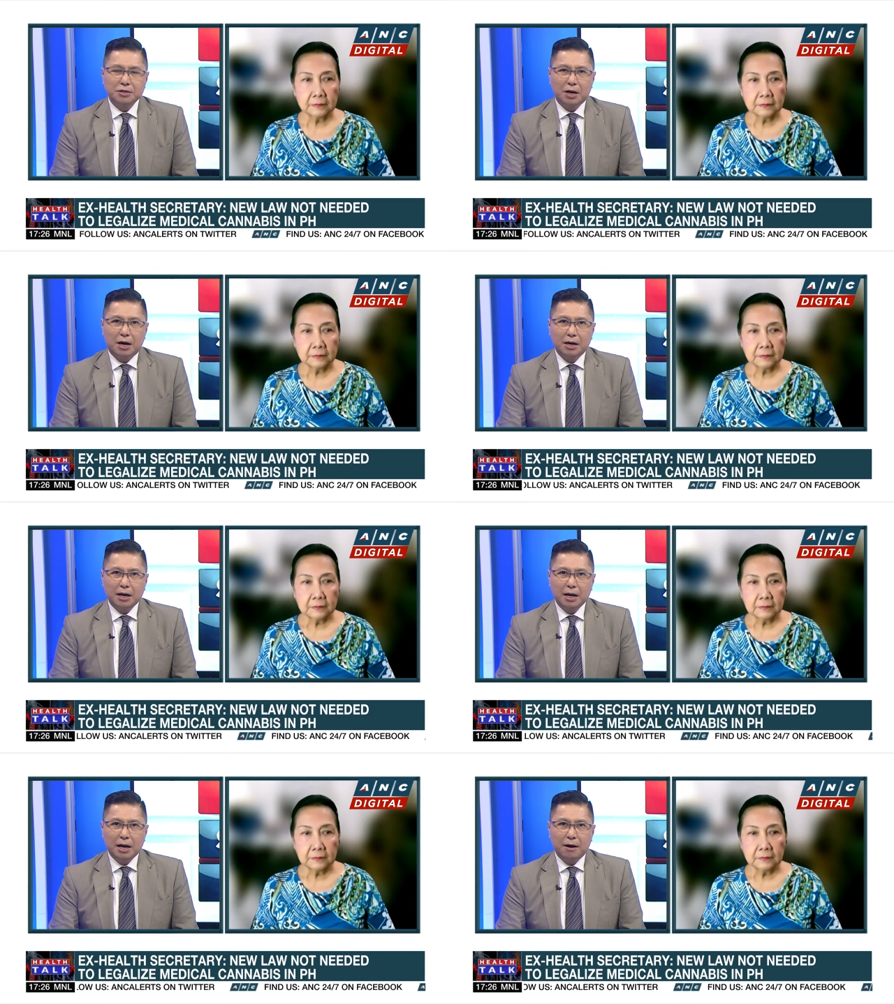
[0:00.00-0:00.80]
Speaker 1: are
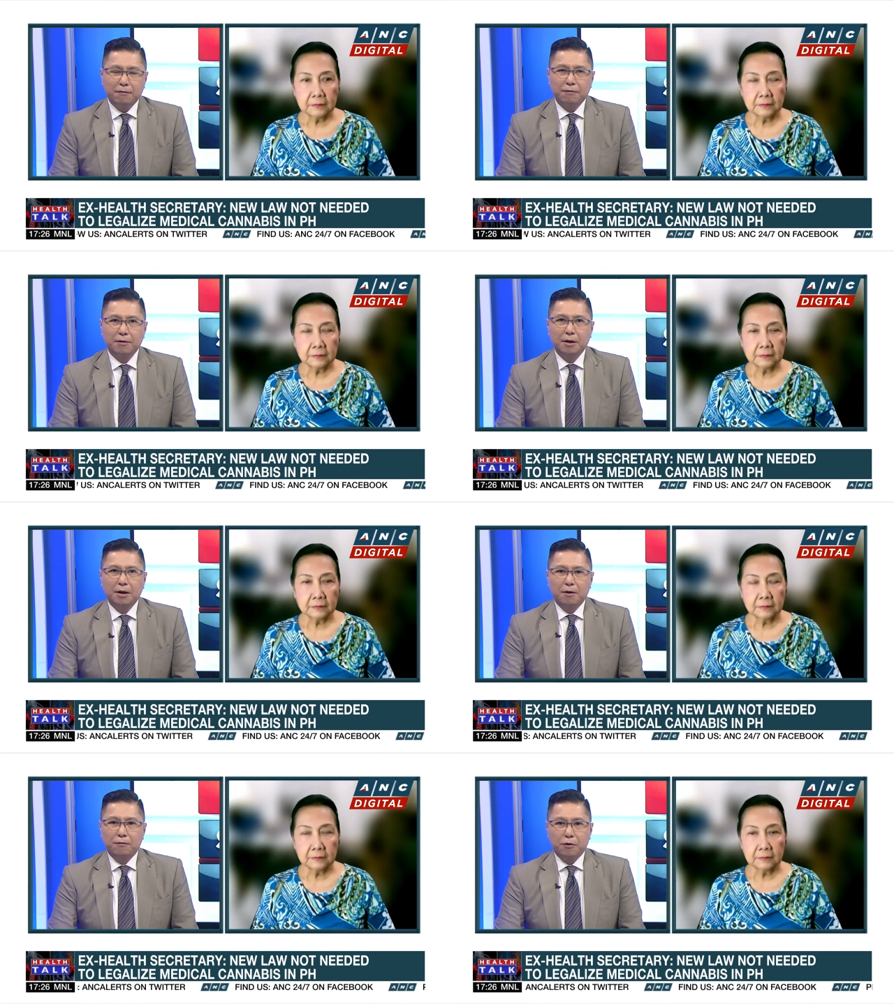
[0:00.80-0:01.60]
enough
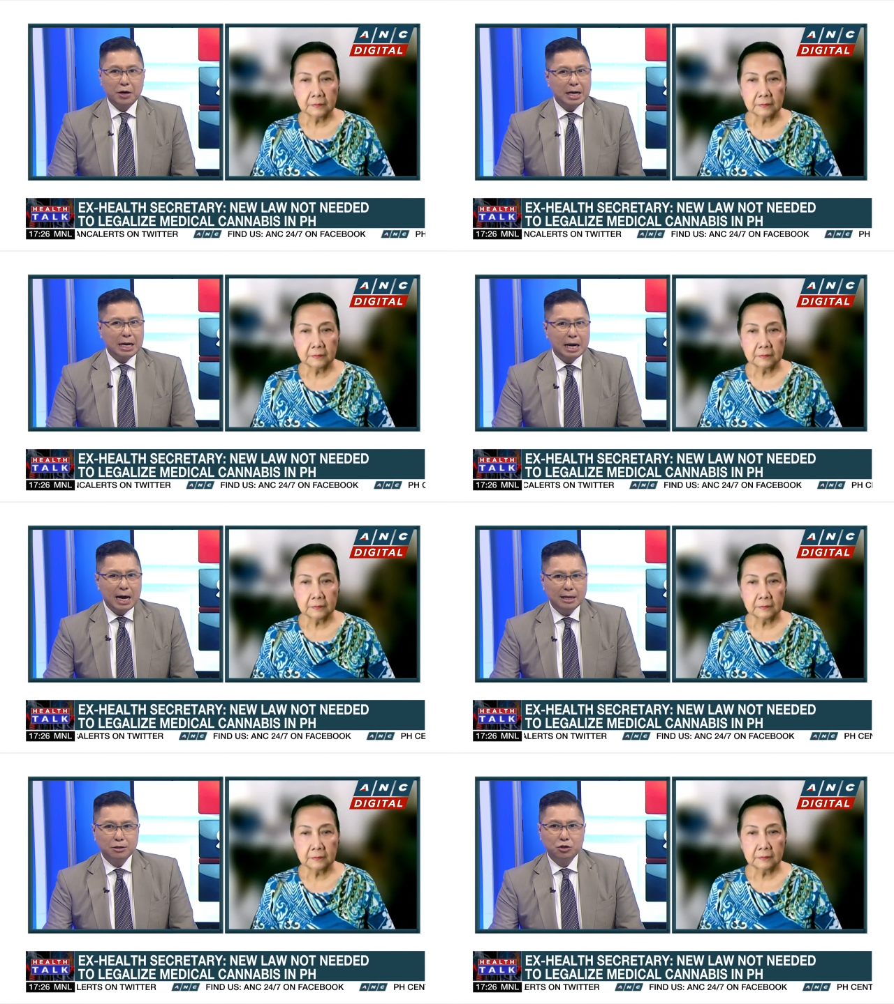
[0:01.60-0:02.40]
for it
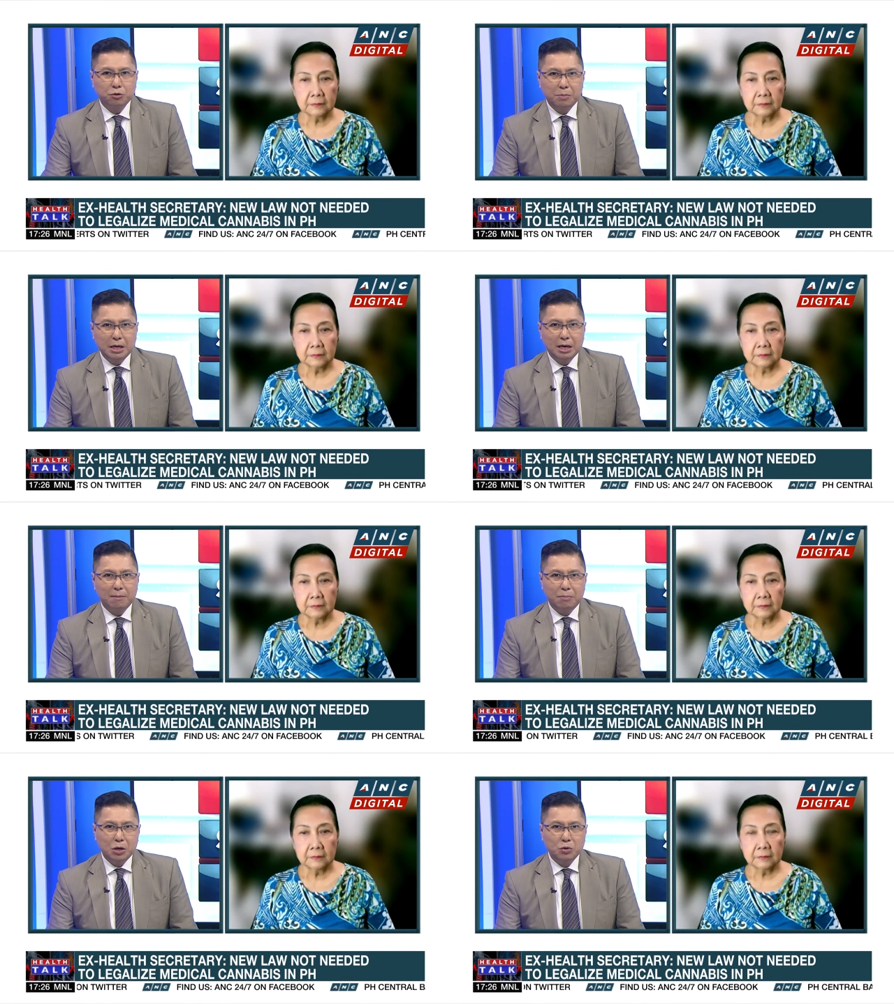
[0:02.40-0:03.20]
not to be
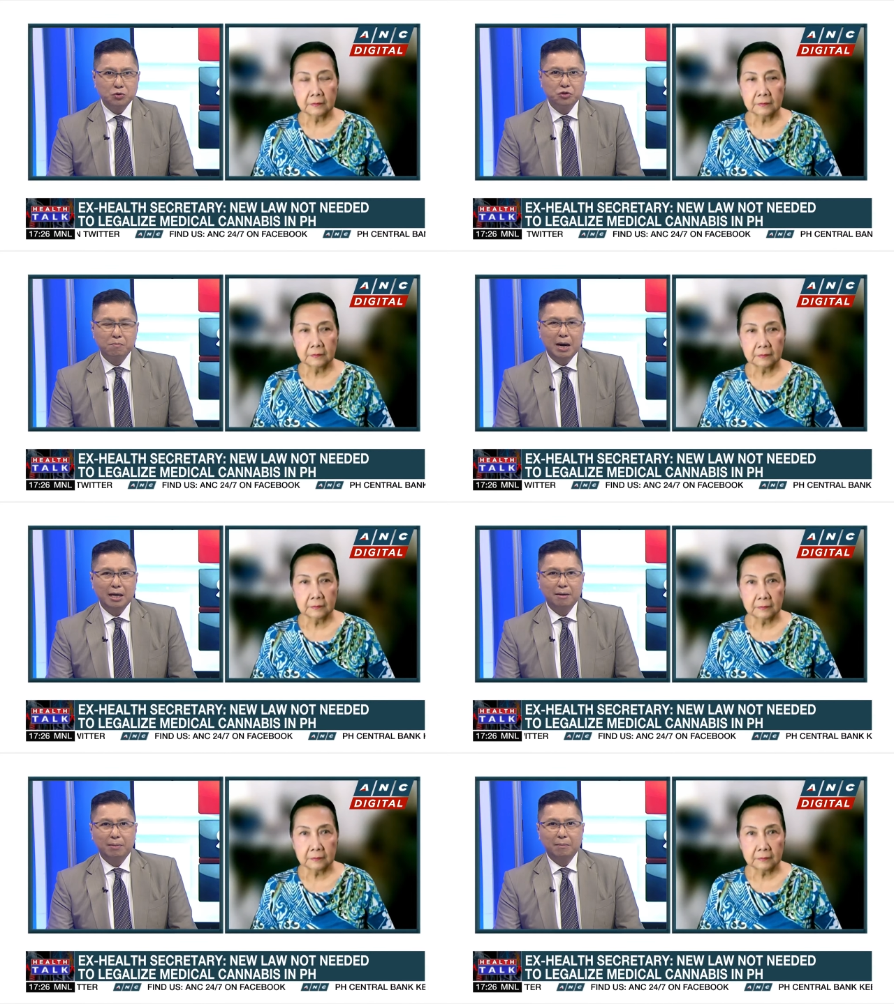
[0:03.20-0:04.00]
abused
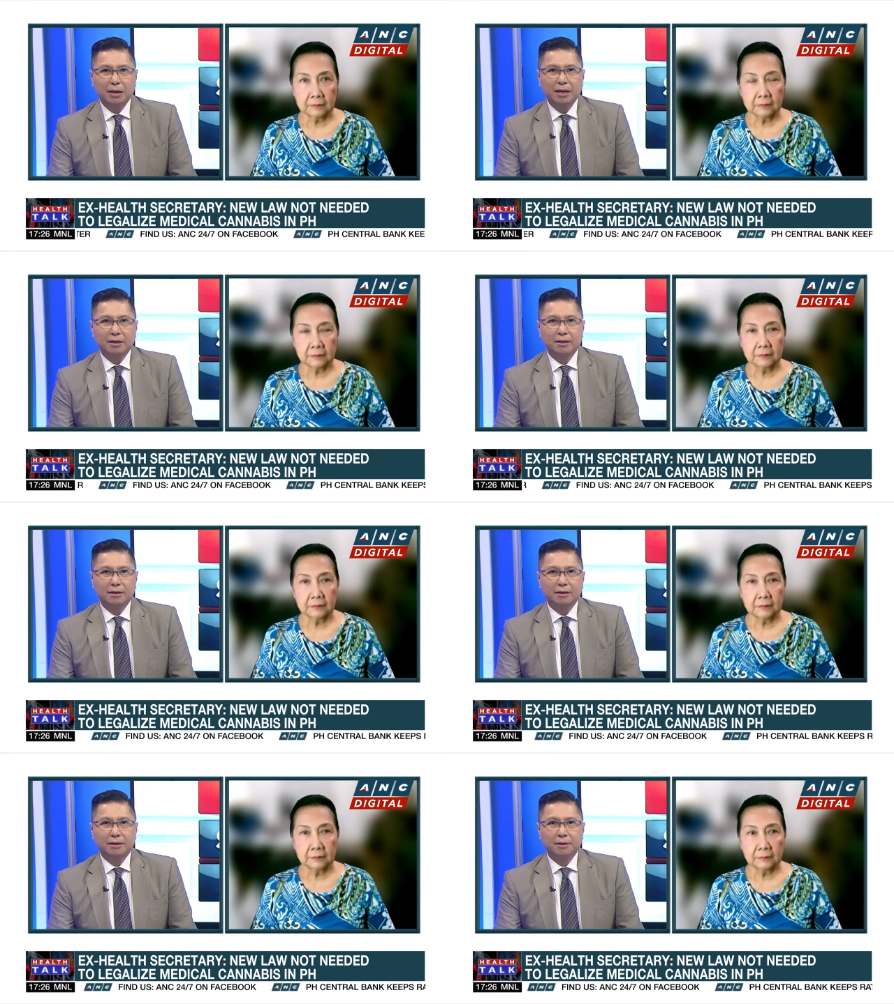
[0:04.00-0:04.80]
by the public?
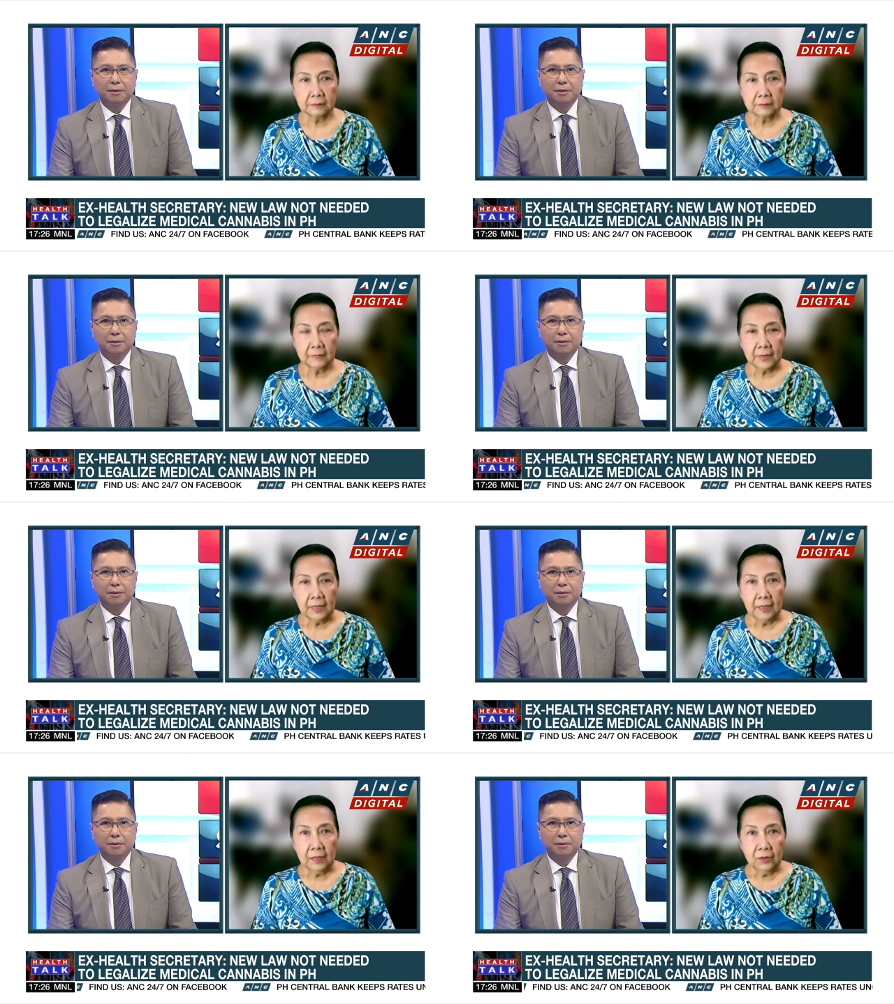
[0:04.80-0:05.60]

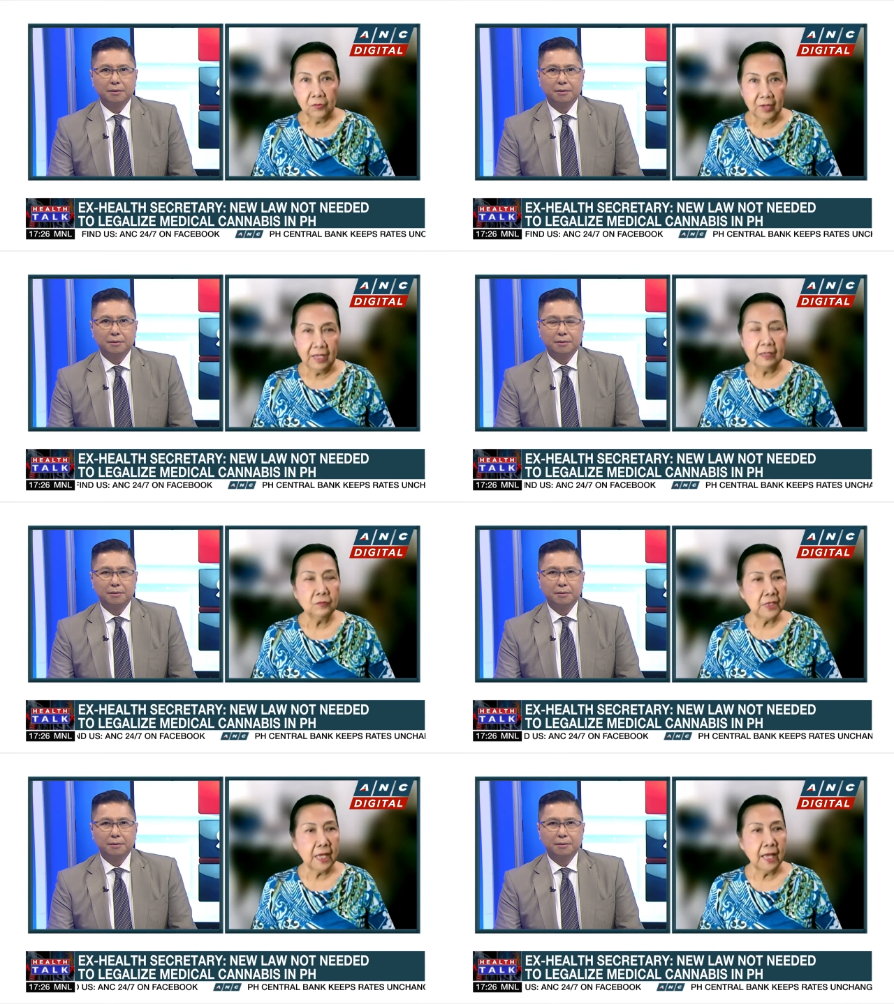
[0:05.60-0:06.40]
Speaker 2: Well,
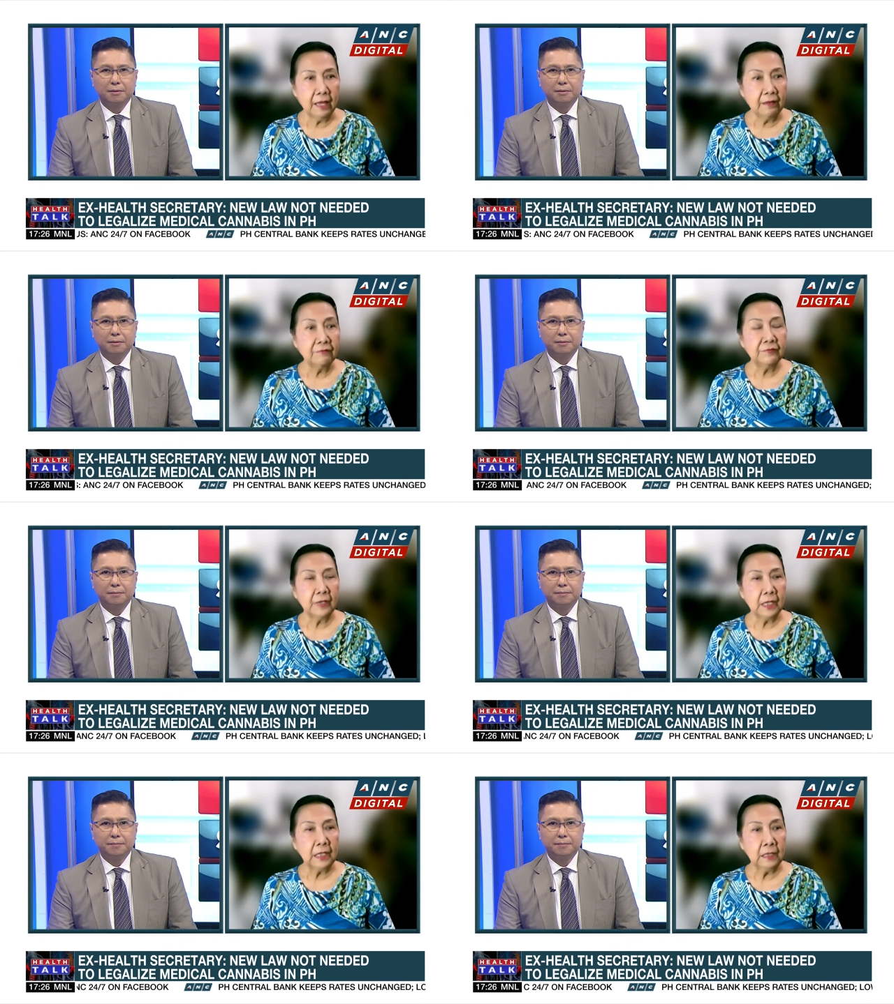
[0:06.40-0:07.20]
we have
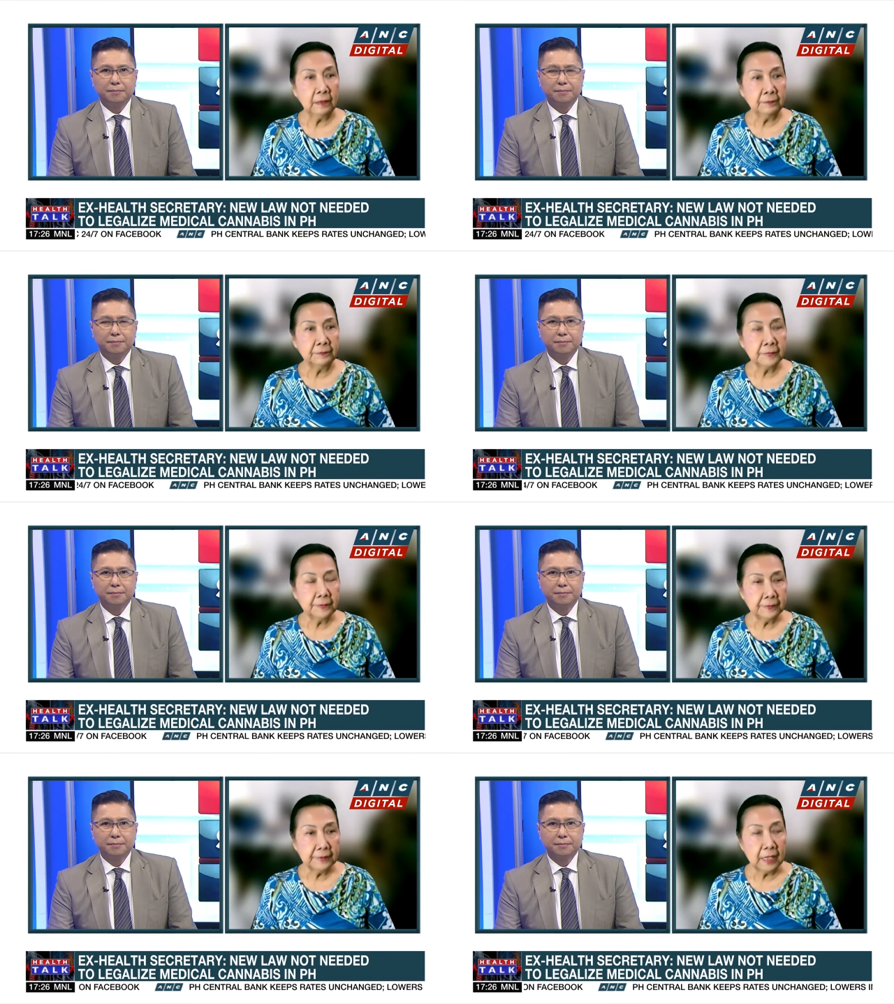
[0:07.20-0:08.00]
um,
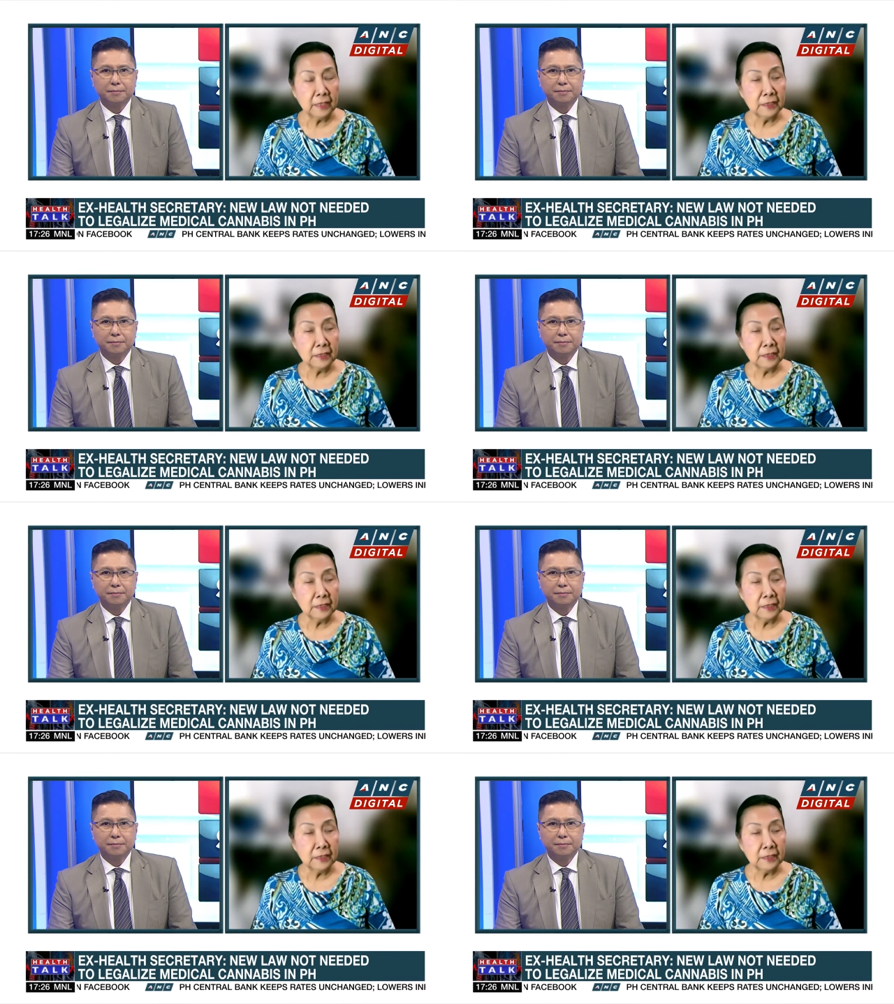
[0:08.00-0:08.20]
an